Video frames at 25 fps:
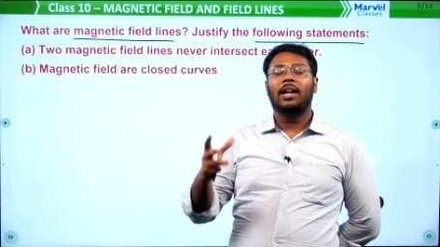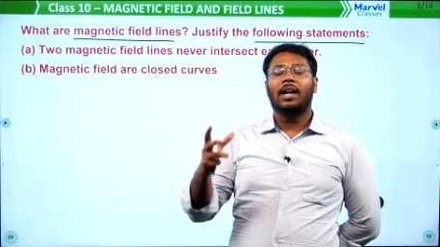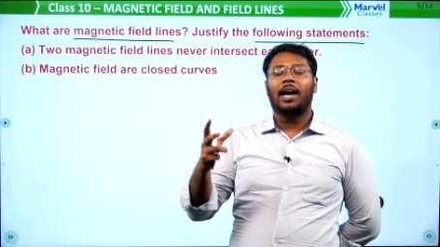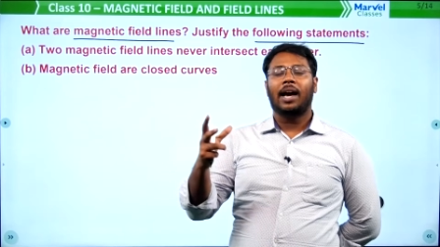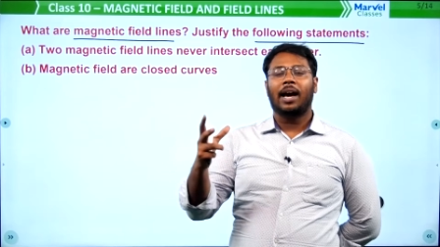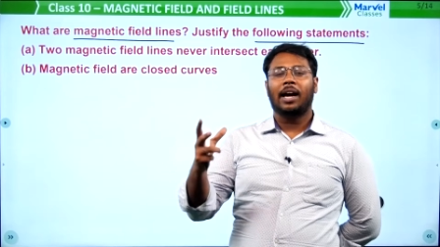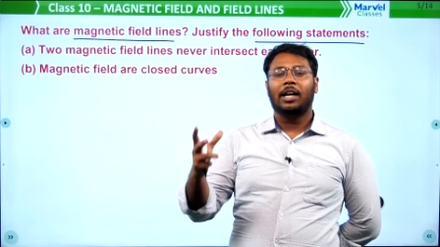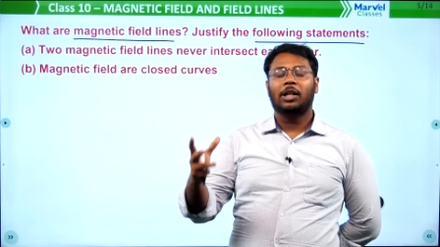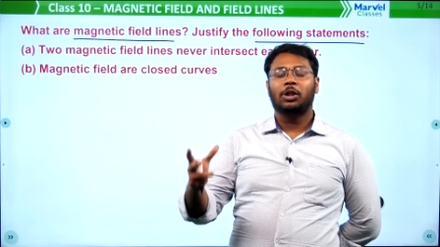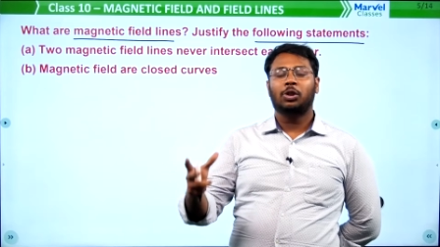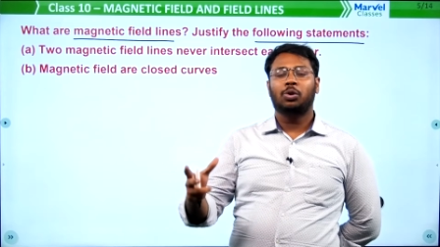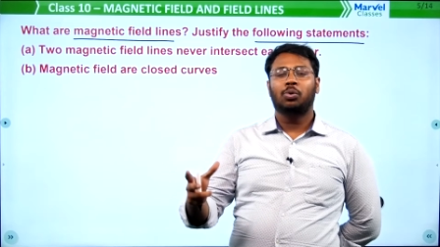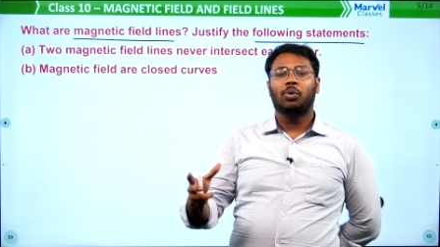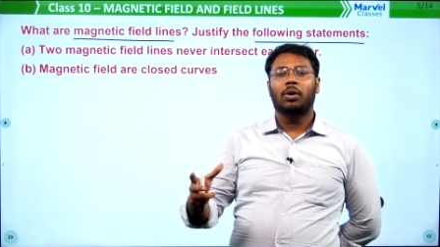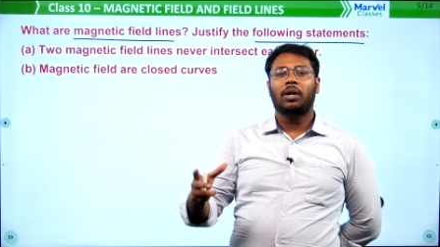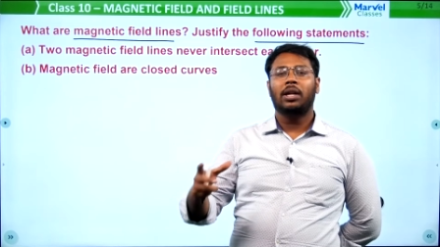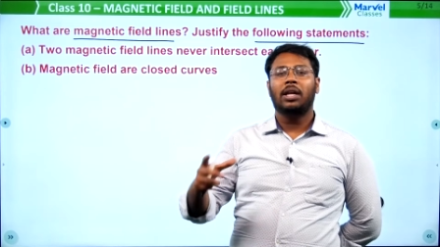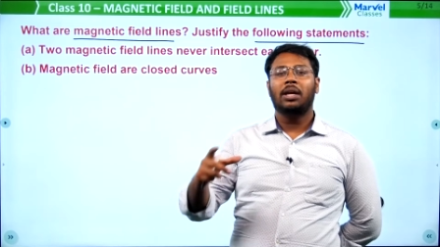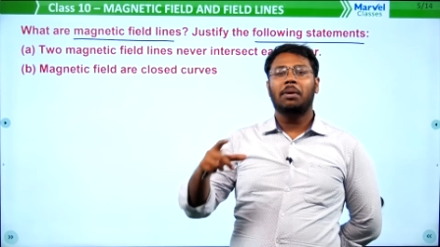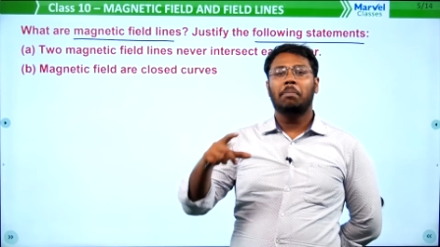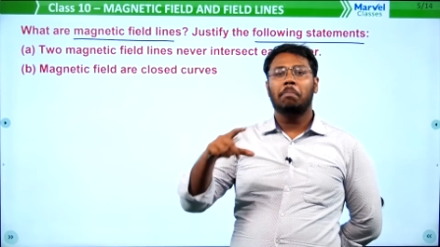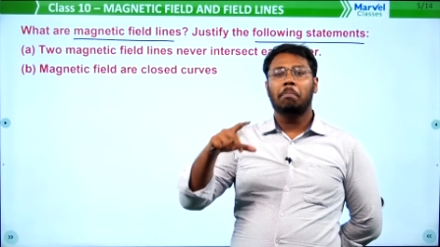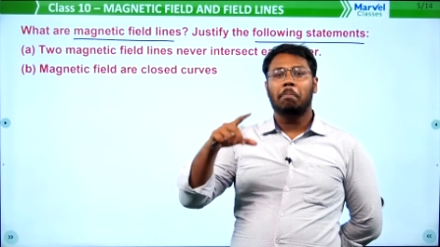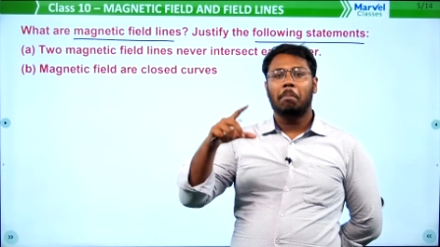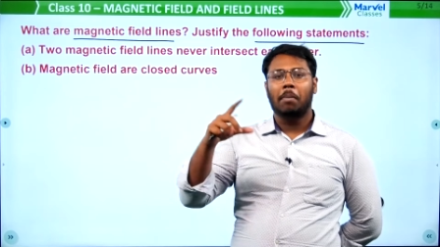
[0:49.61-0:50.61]

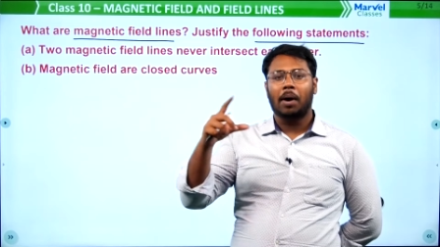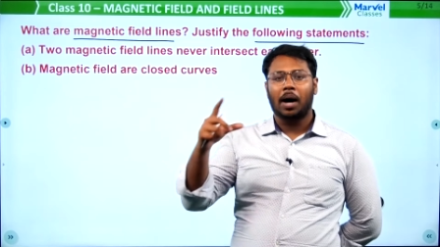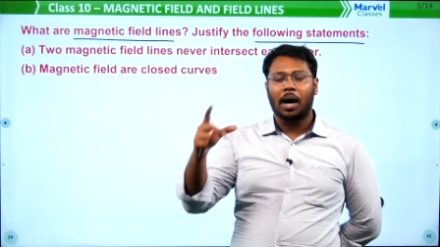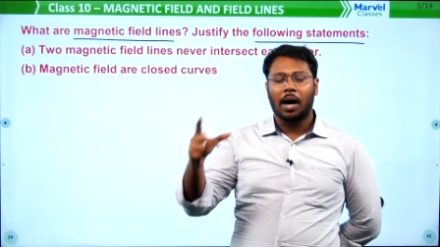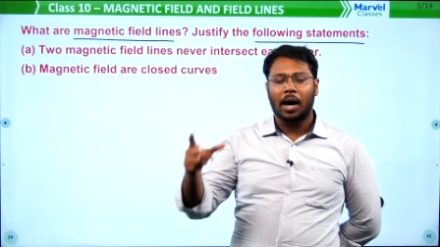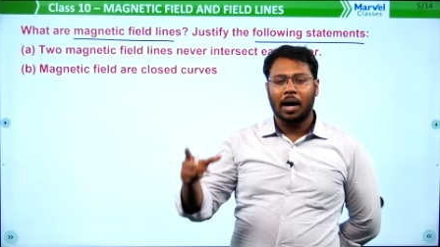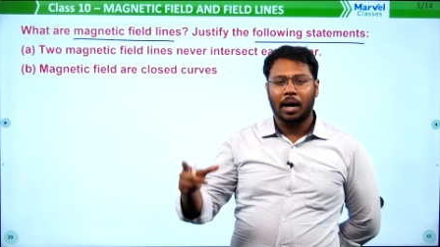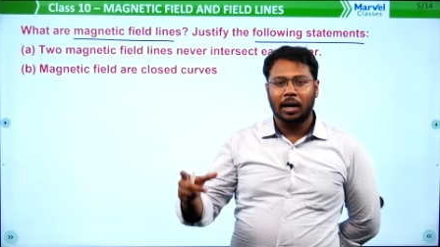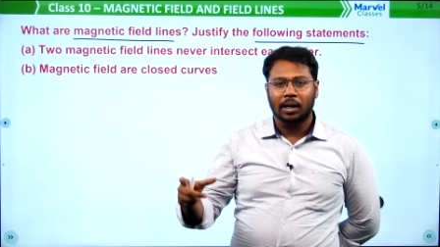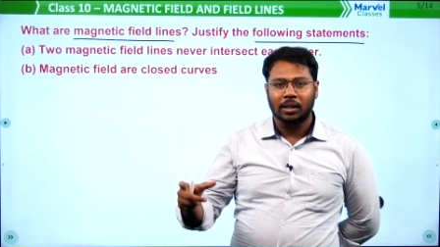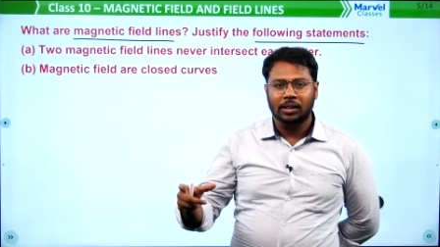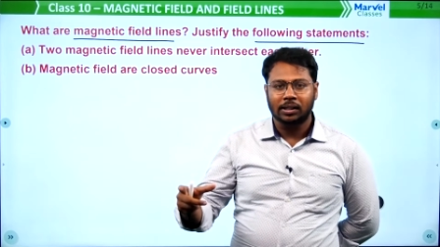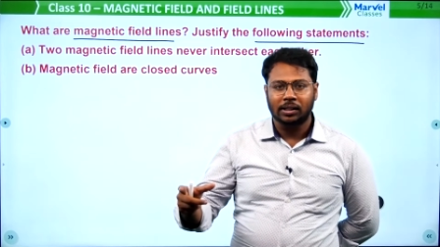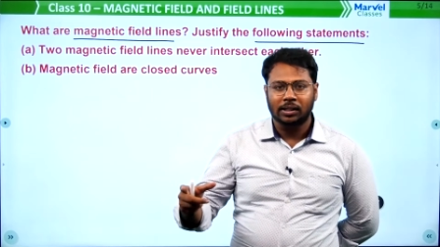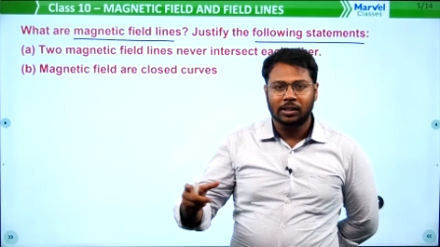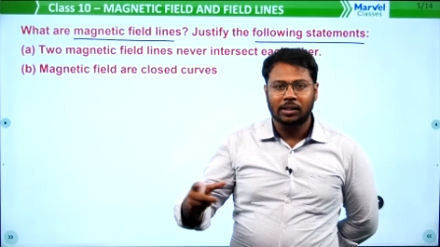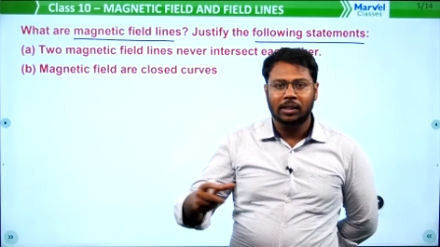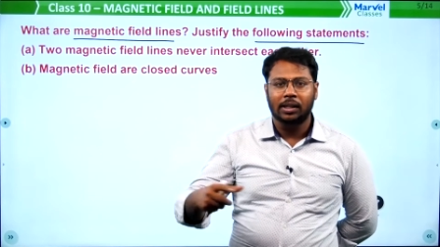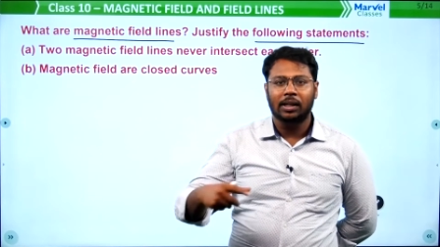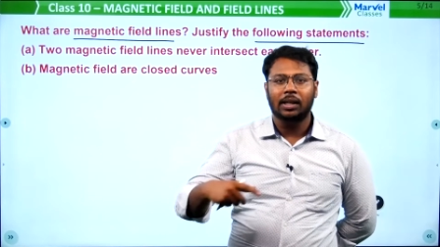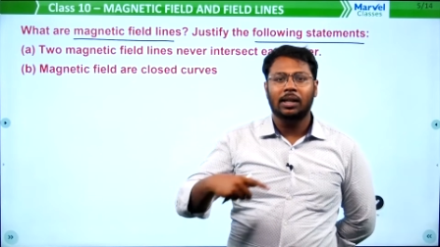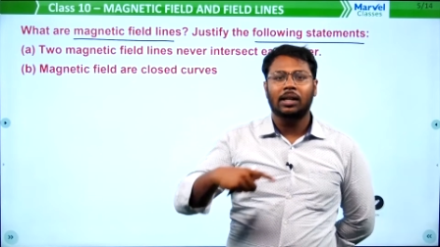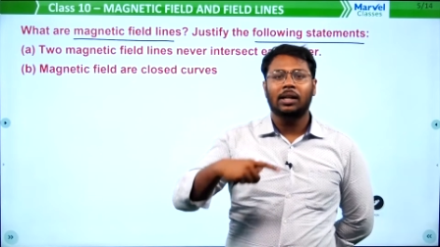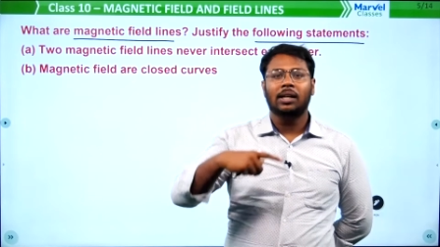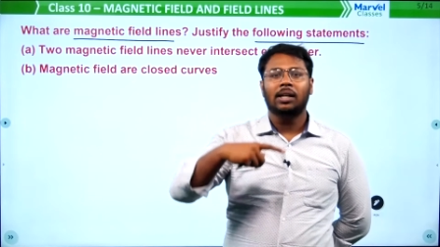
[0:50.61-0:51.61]
actually marks
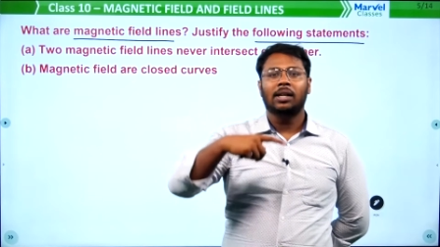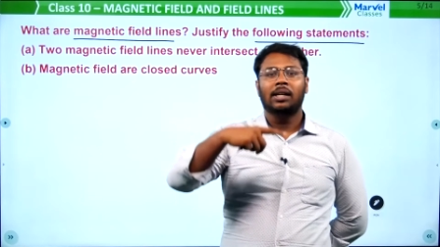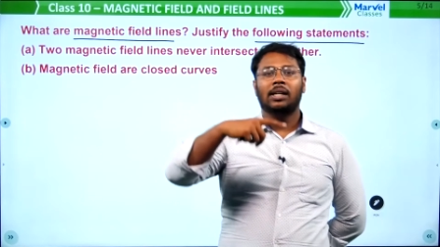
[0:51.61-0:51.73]
the